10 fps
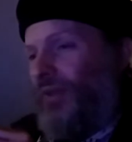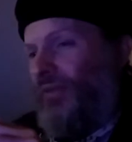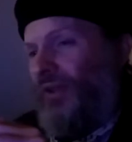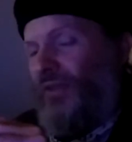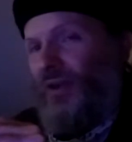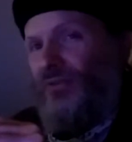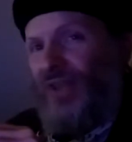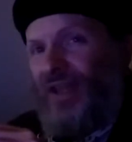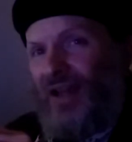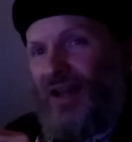there's
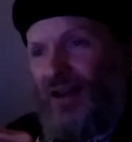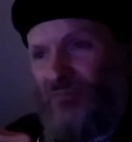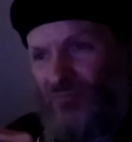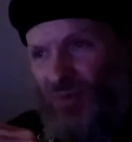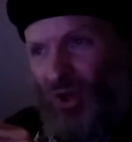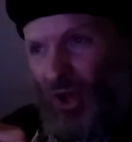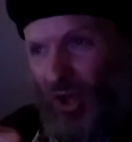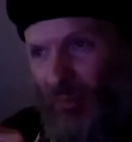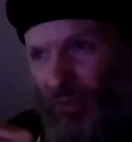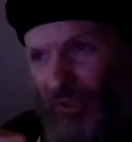like a
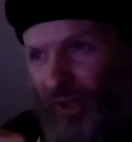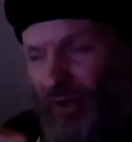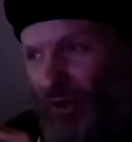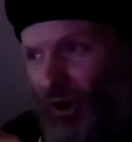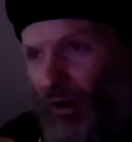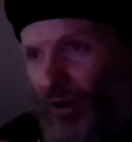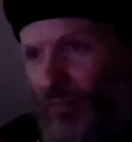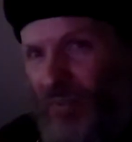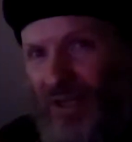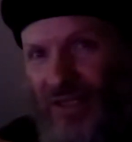melodic
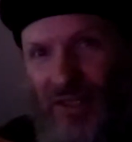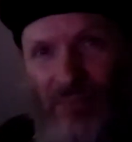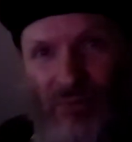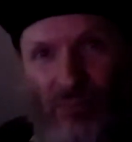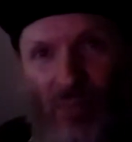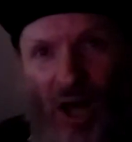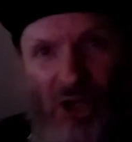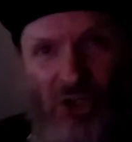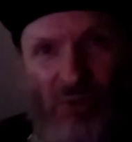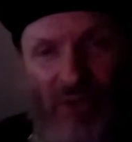arc, but it keeps
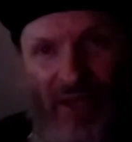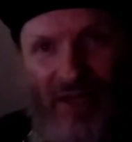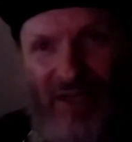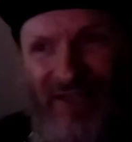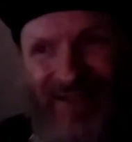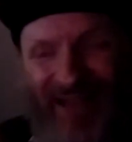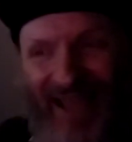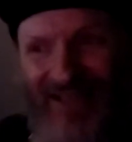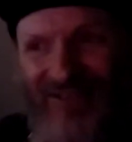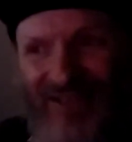modulating and
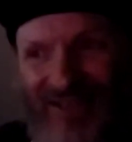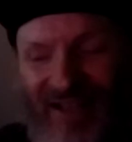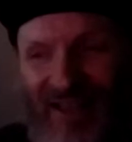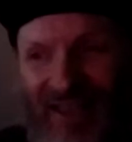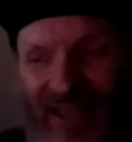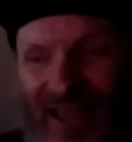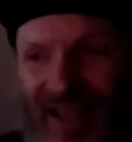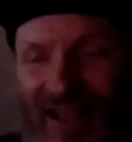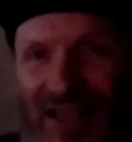landing, and